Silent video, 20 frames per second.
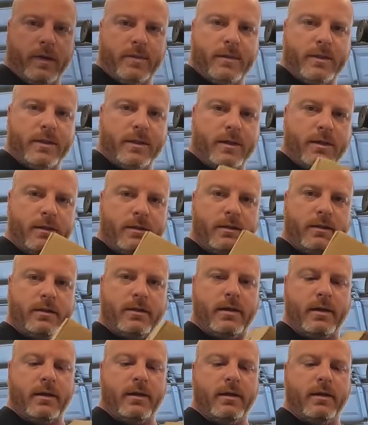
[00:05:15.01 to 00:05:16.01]
Amazon
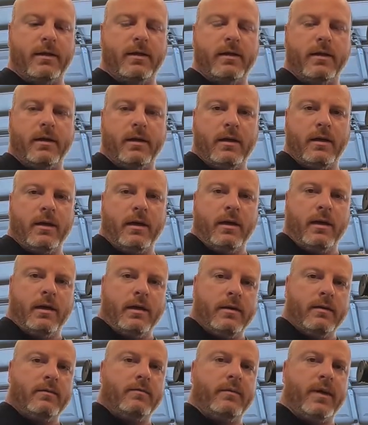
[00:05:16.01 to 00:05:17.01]
just
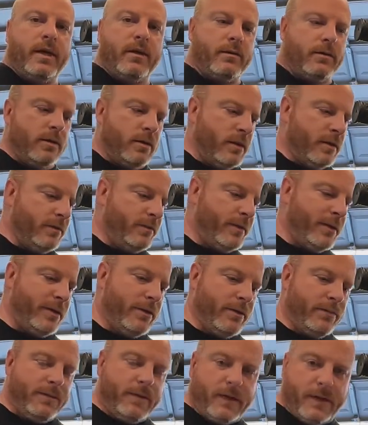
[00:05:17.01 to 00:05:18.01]
made our delivery.
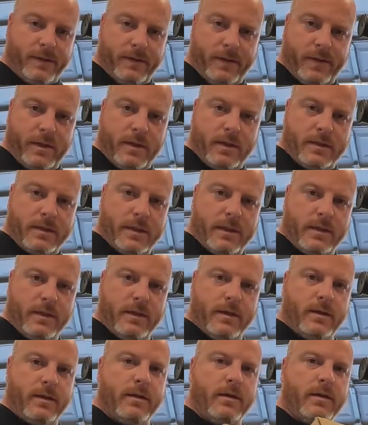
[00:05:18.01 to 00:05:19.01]
Hopefully everything's in
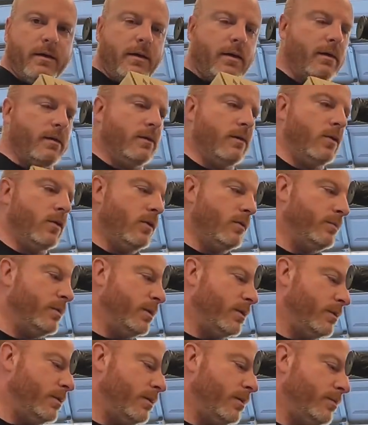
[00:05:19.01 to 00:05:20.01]
here. I'm going to
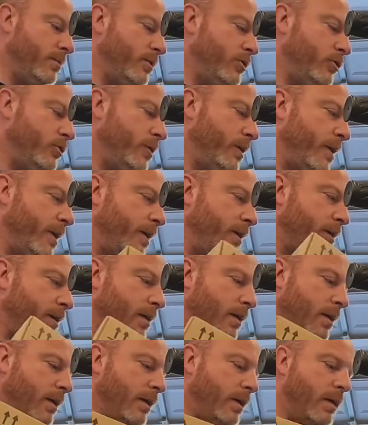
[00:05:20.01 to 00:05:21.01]
open this up and check,
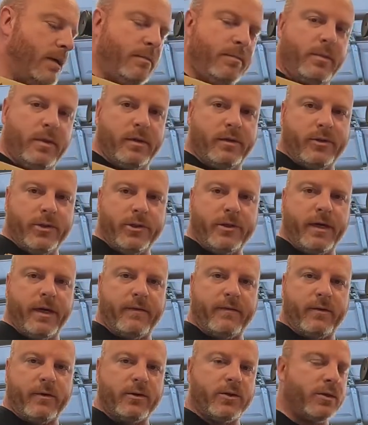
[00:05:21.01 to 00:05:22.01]
but it should
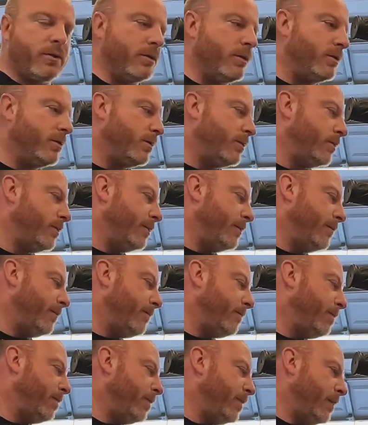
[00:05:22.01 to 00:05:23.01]
have our starter
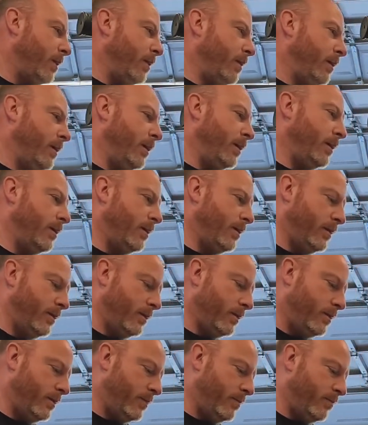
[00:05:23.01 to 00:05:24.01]

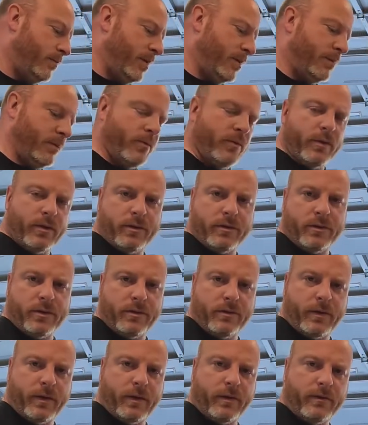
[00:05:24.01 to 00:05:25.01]
and maybe one or
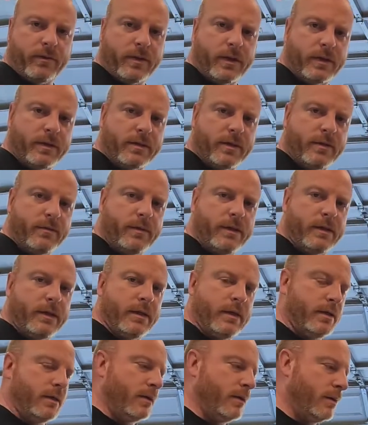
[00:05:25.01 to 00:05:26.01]
two other things that we
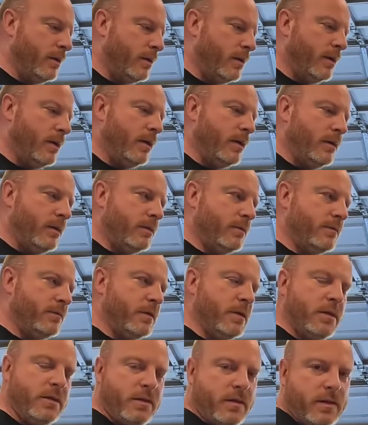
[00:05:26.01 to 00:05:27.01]
need to
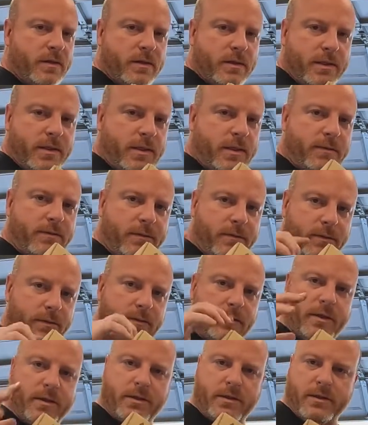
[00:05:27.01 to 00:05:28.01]
finish this off. The
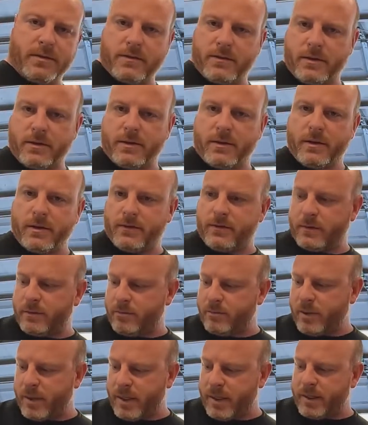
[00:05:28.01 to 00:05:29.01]
rest is for a
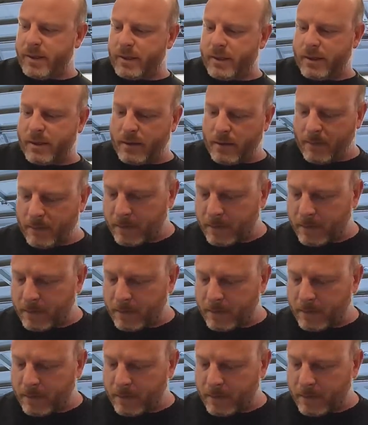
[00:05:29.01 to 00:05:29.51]
different bike.